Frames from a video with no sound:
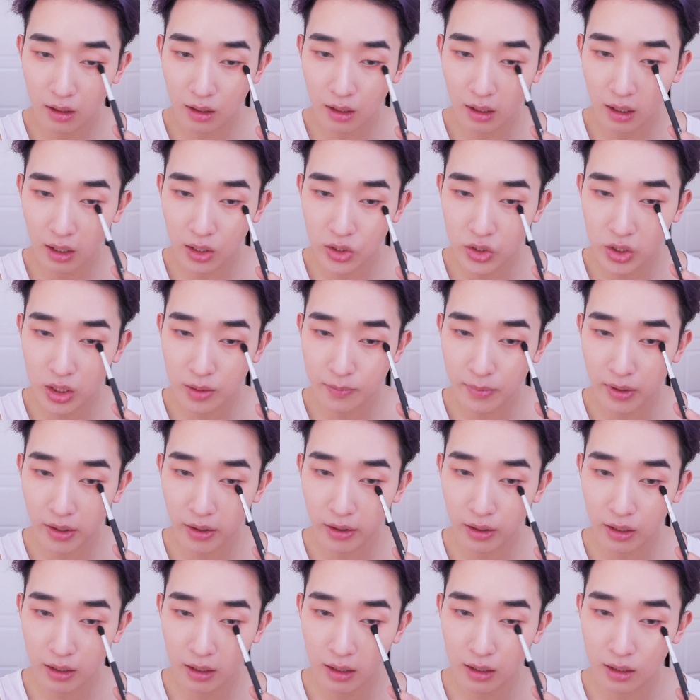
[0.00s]
Asian
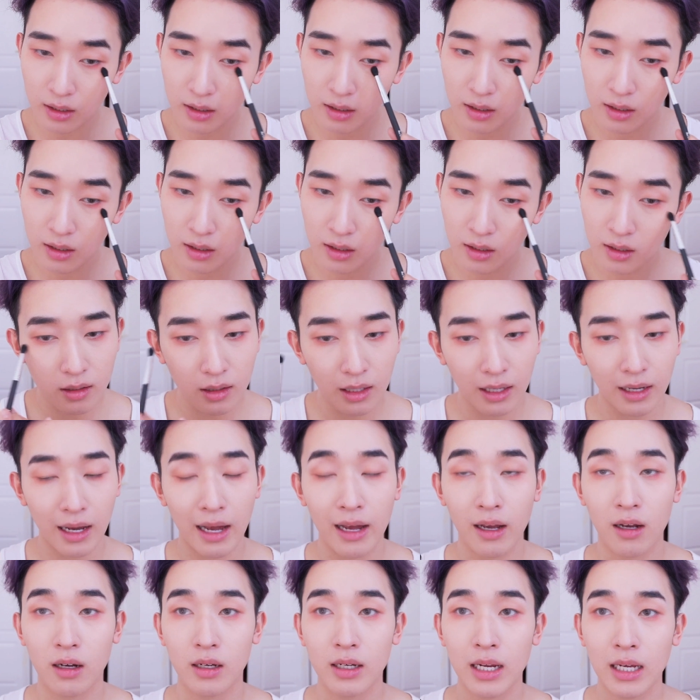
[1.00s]
American. Like I
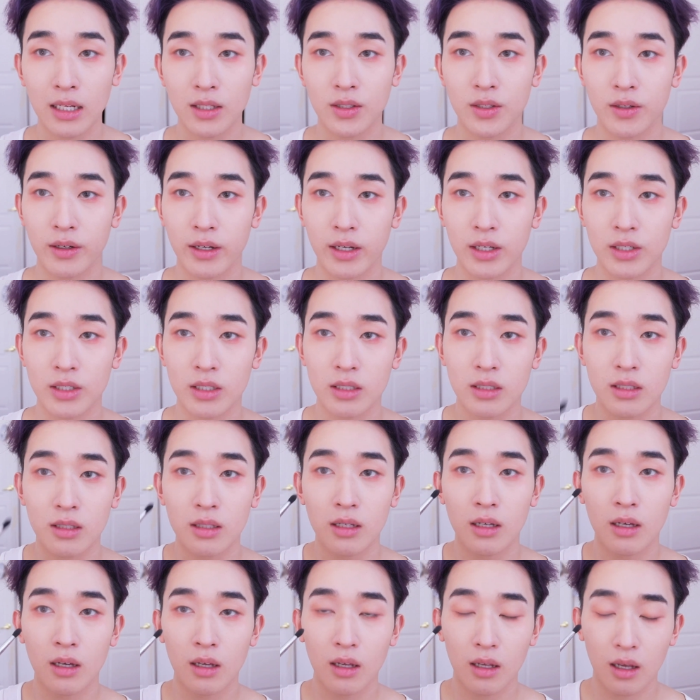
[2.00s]
connect to
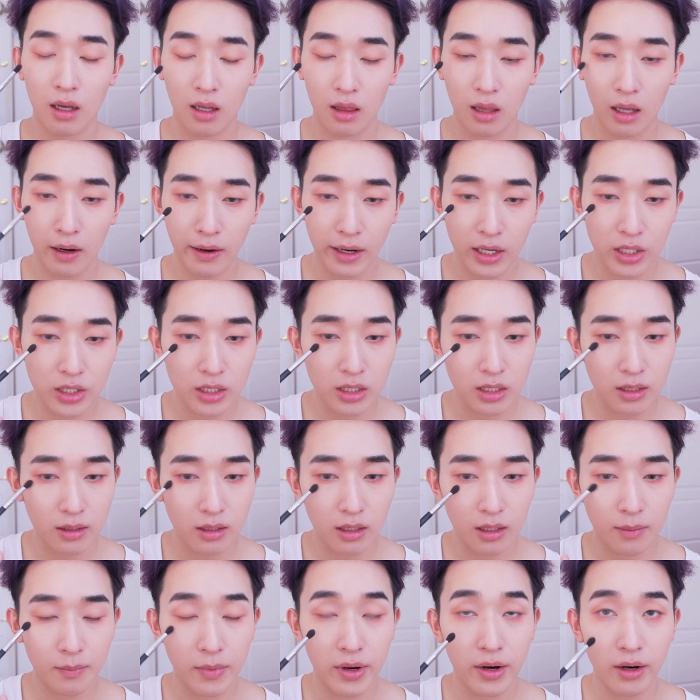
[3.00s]
a lot of Asian
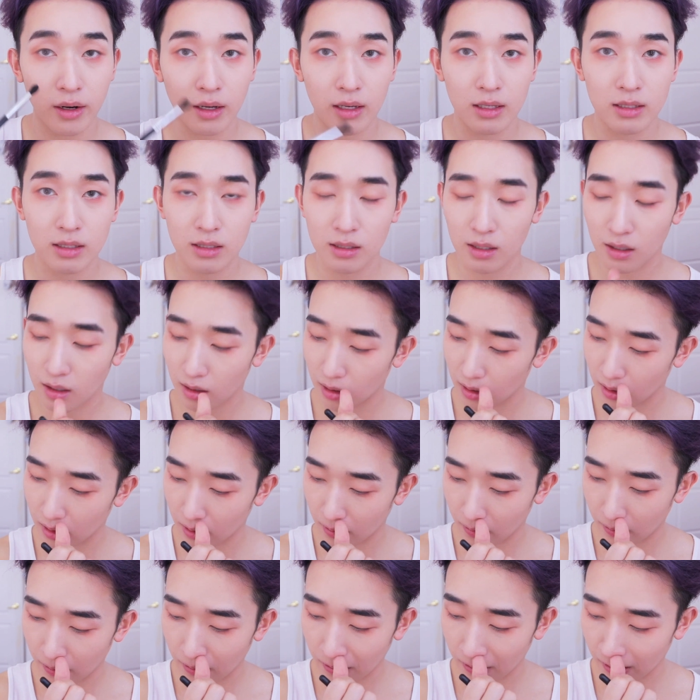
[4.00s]
Americans
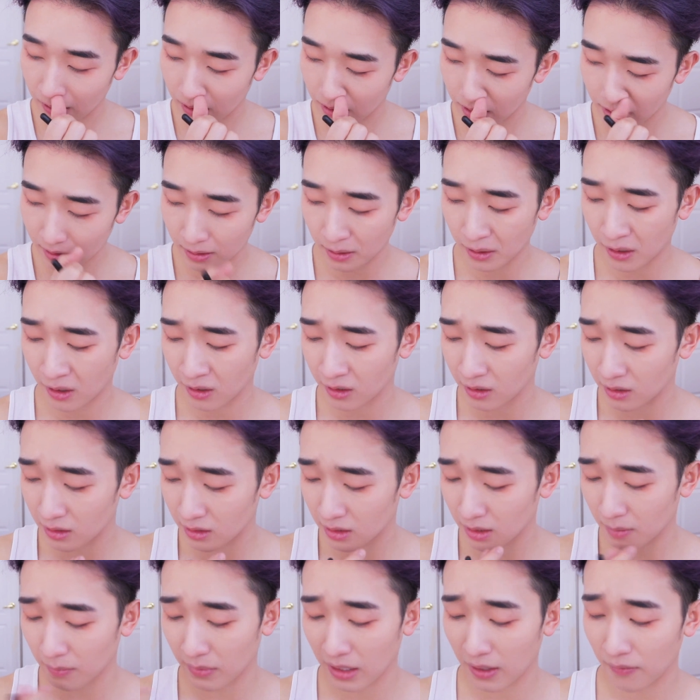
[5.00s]
on
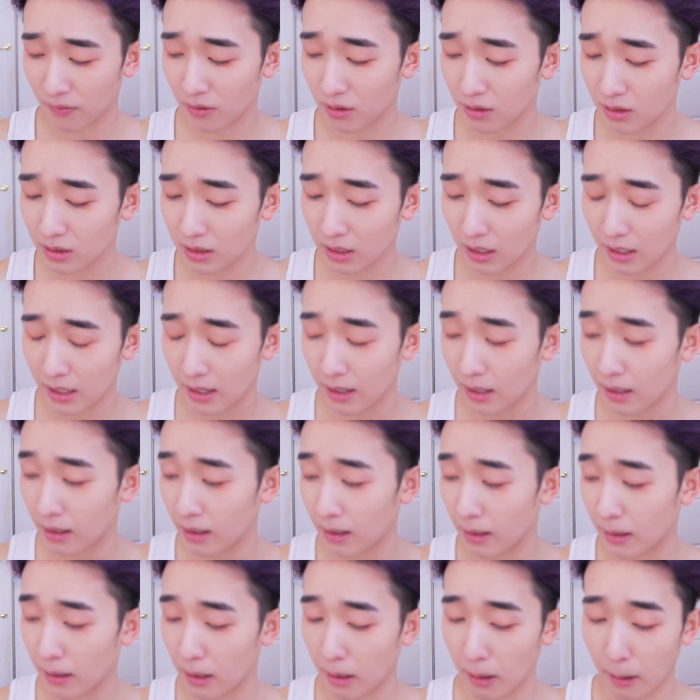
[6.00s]
some levels,
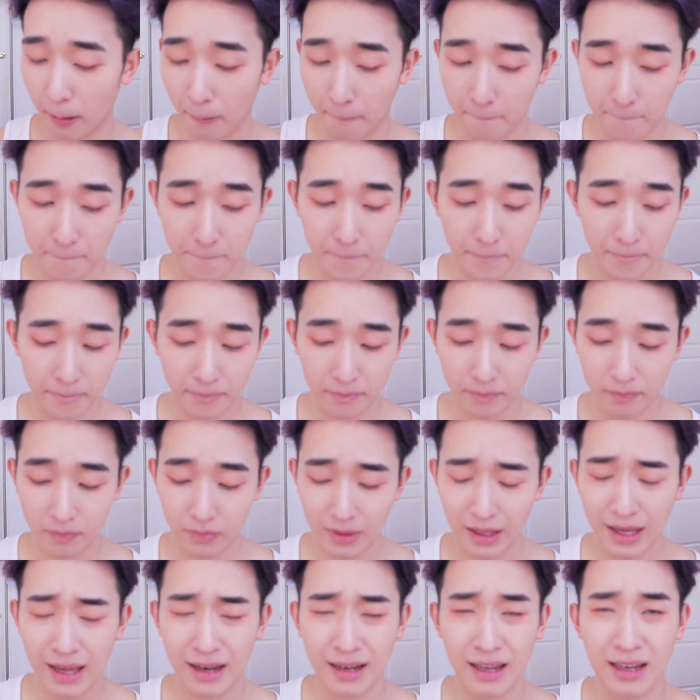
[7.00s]
and
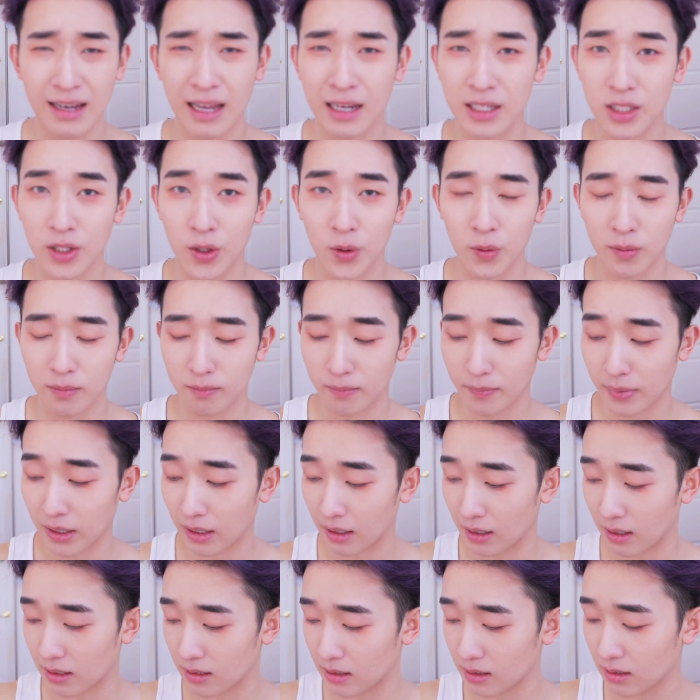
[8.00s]
then I don't,
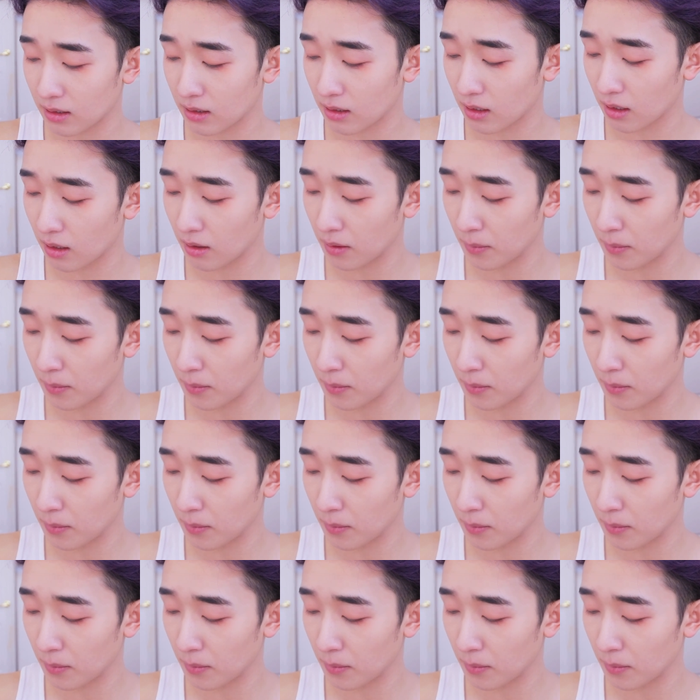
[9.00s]
because